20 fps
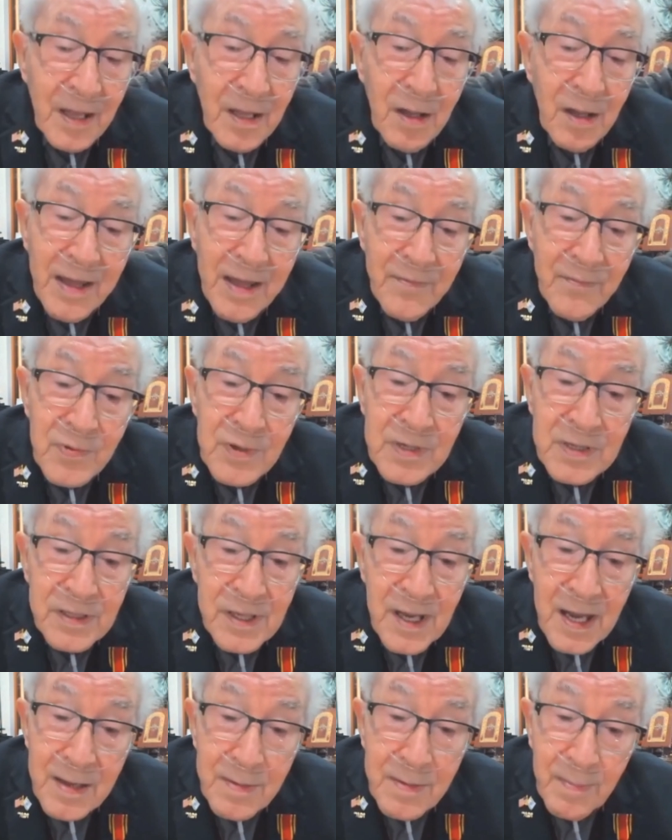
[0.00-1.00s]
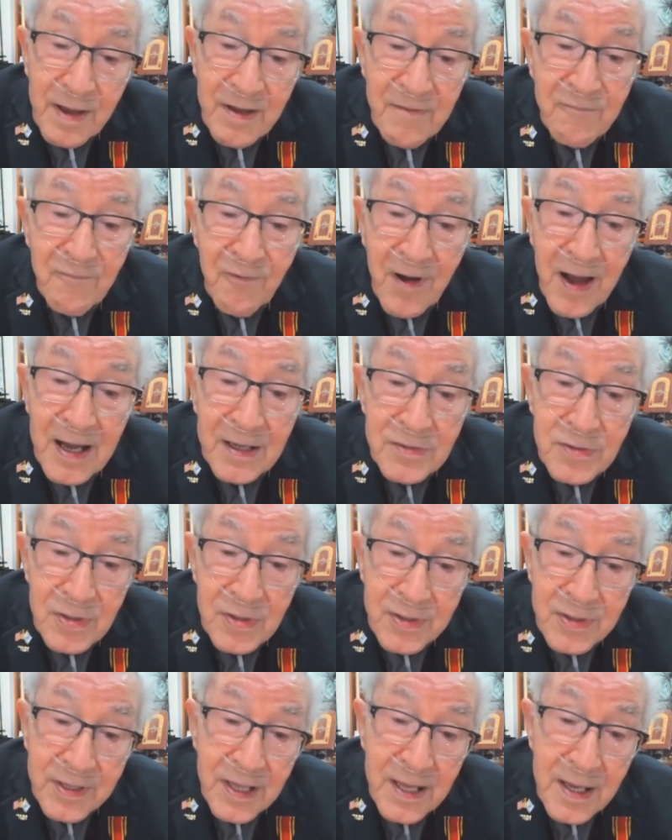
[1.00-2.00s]
every time my father
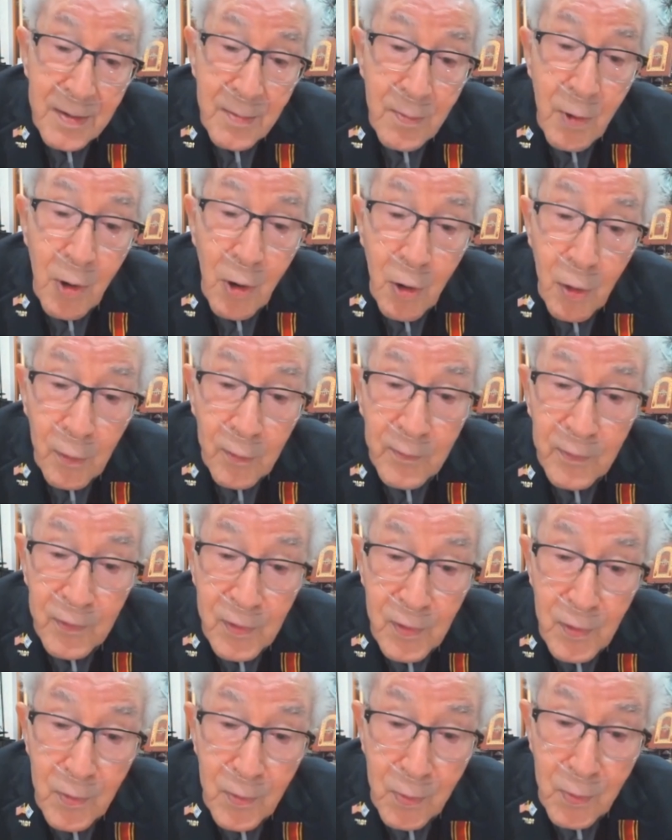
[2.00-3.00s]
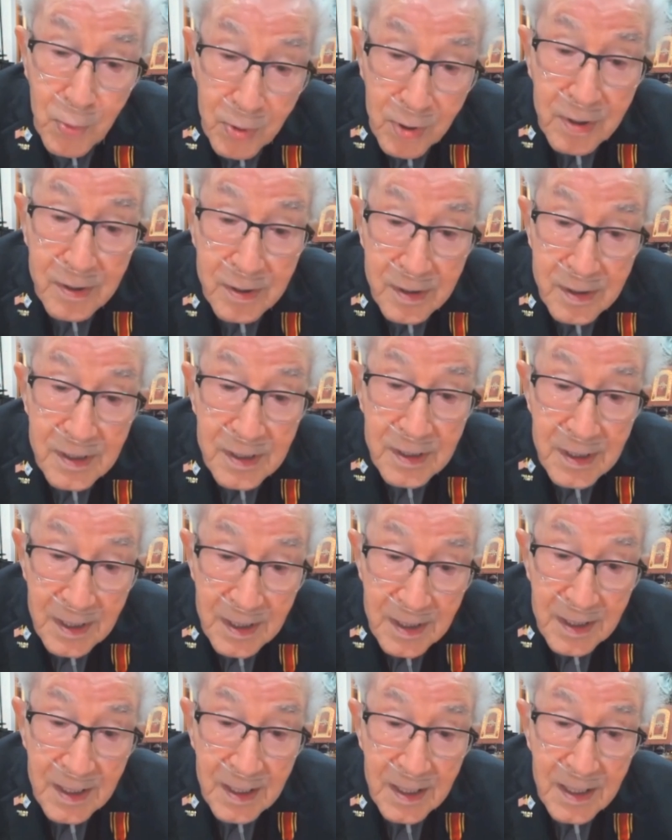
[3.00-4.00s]
came home from work,
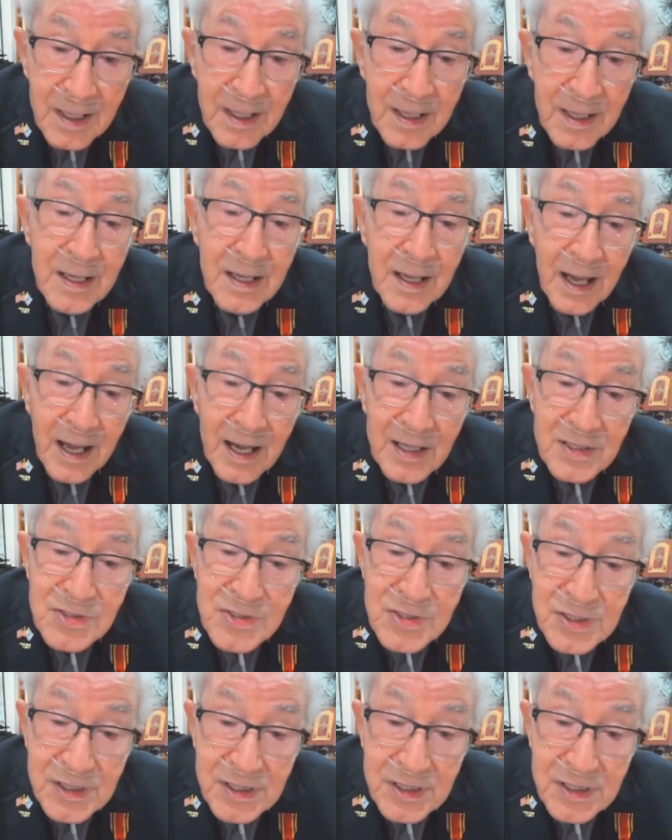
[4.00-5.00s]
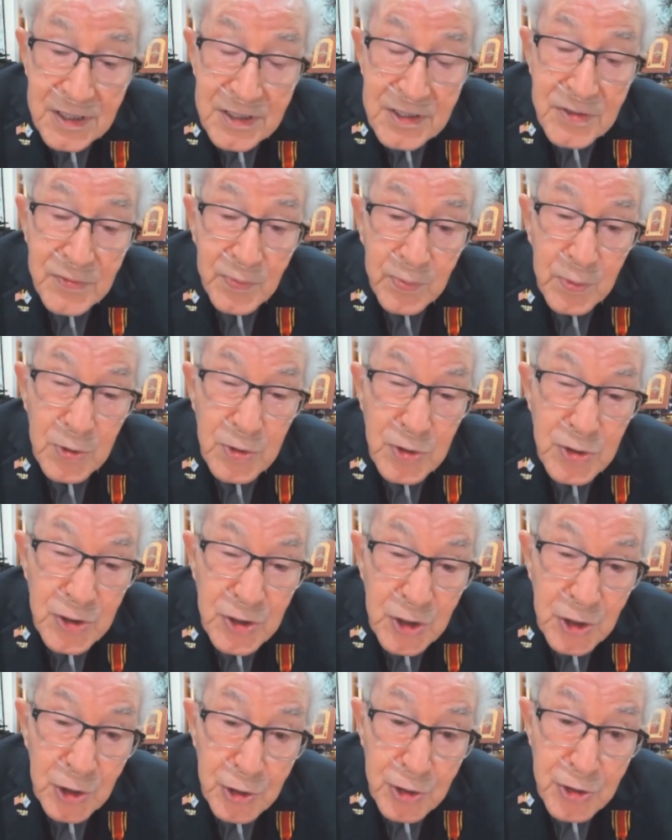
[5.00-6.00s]
us kids would
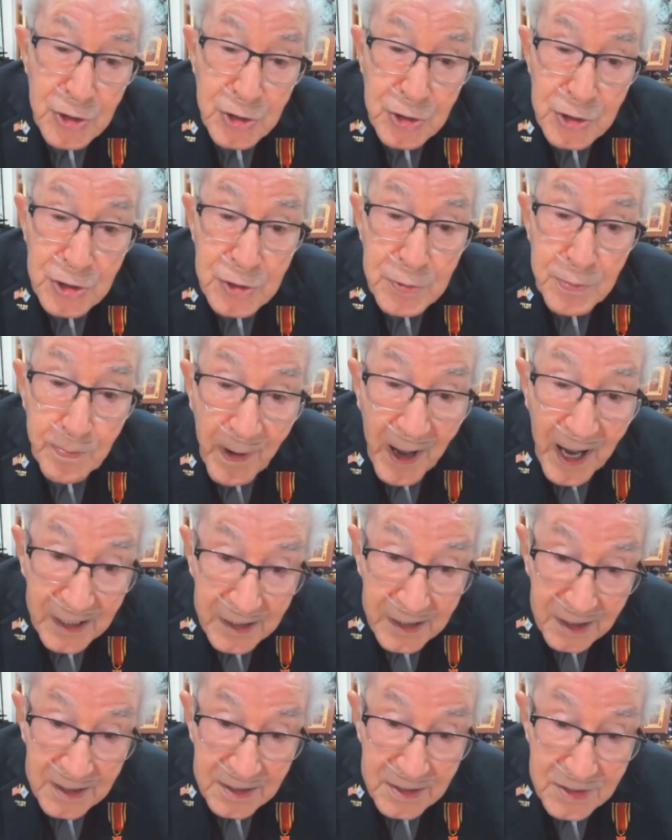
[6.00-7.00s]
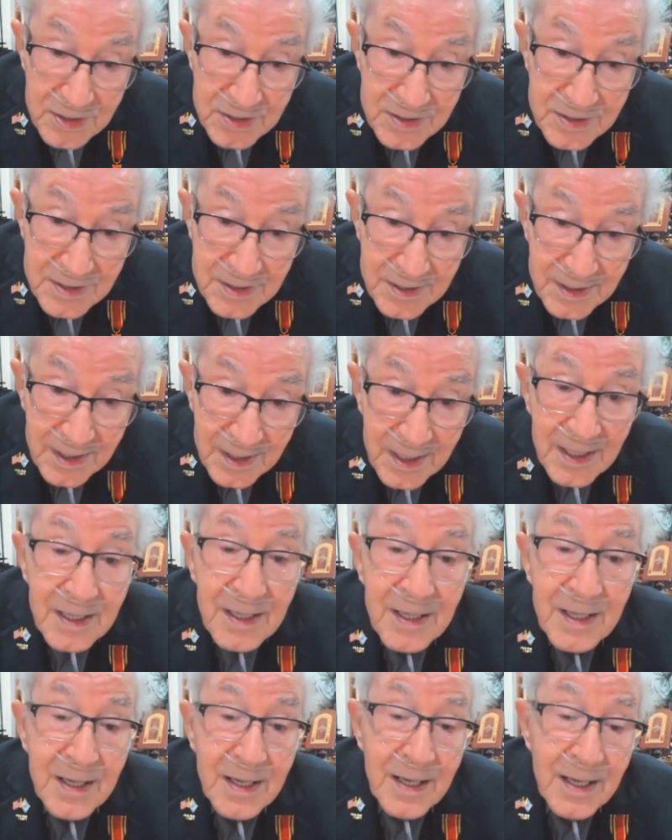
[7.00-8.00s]
search his pockets,
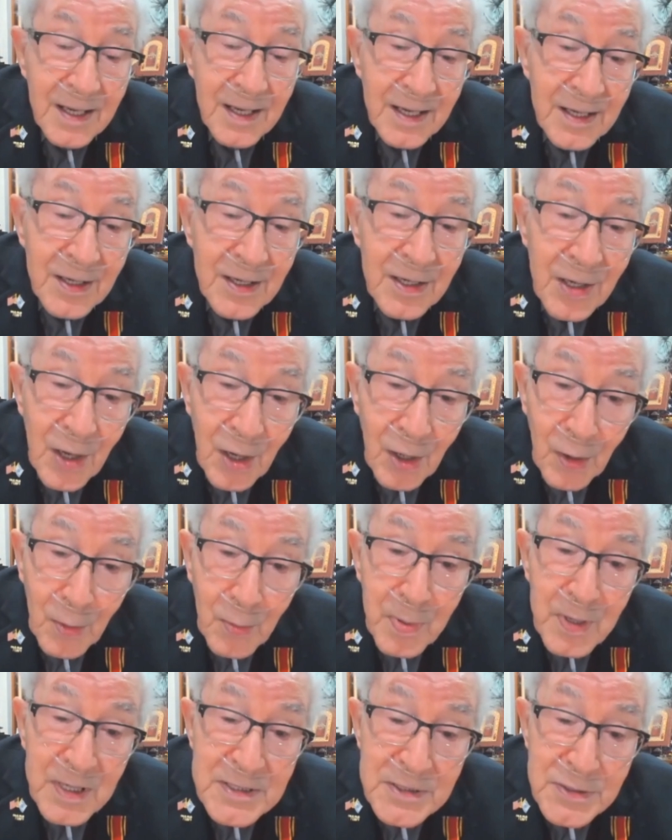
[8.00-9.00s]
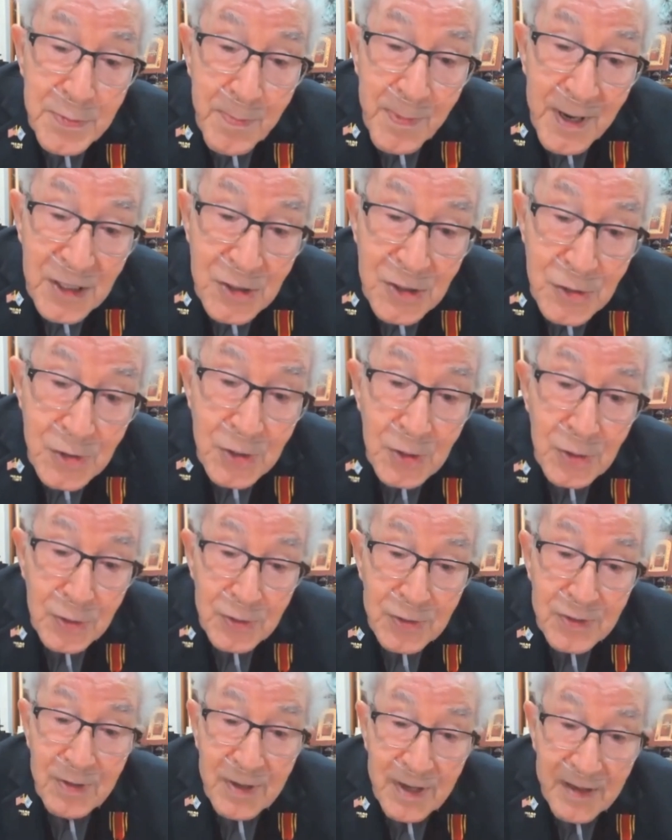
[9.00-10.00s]
and he always made sure
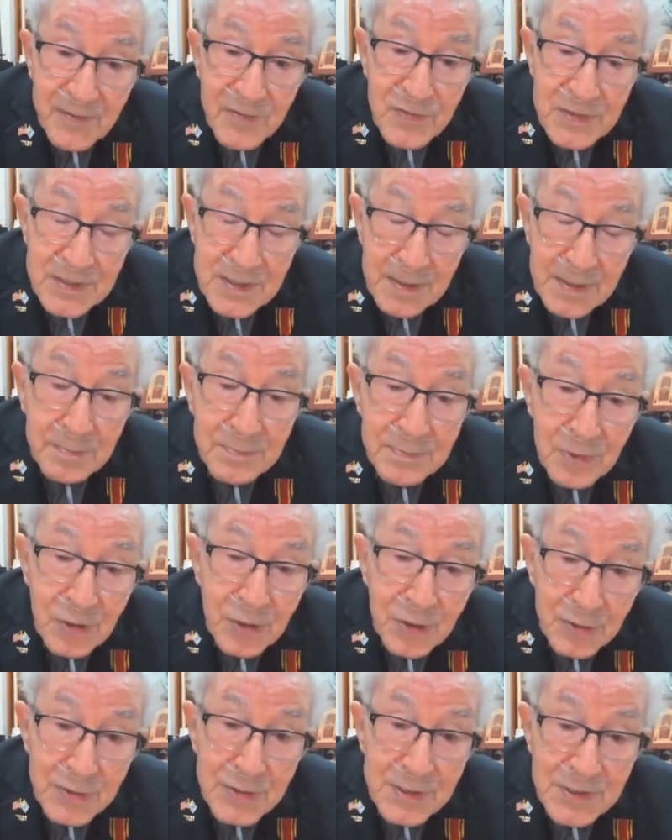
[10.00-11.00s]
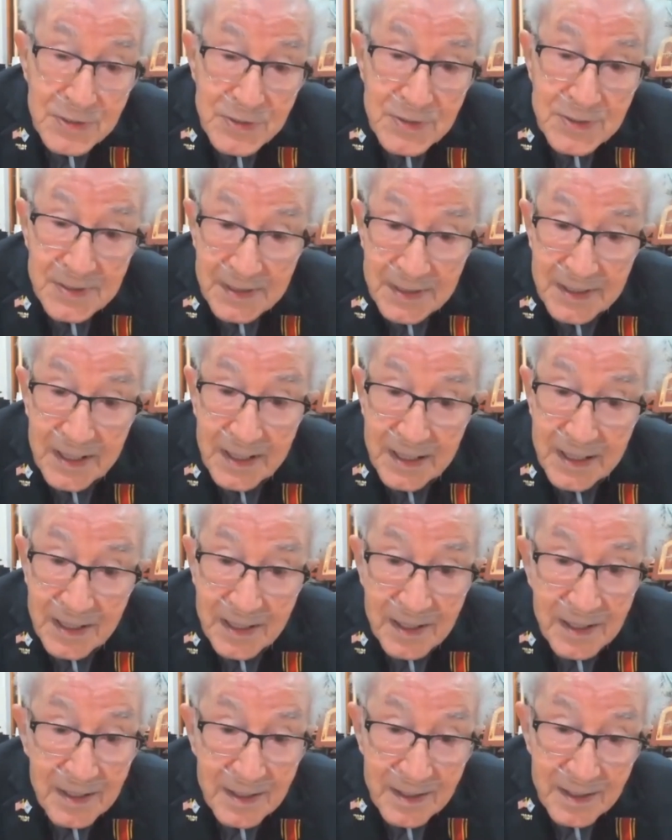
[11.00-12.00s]
to have some goodies in
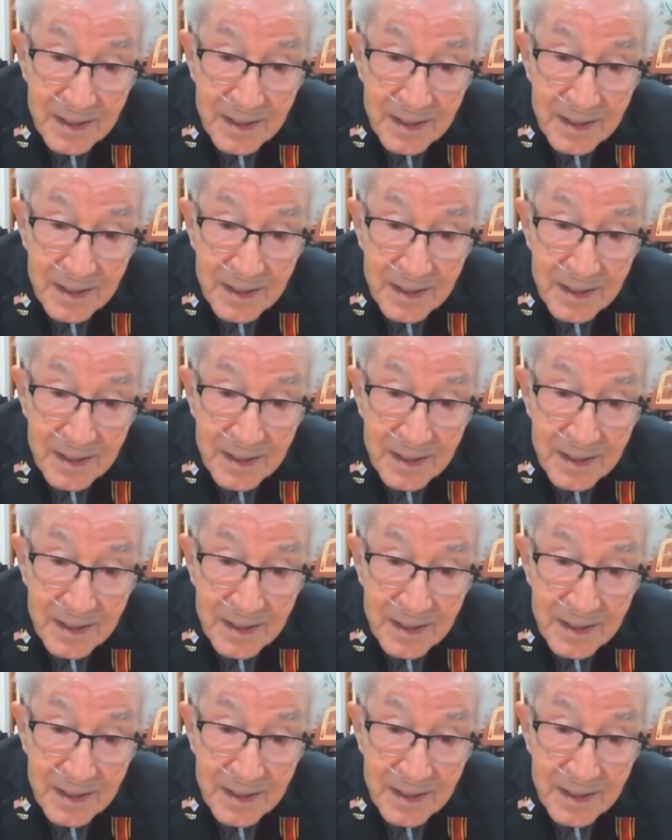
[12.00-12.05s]
there.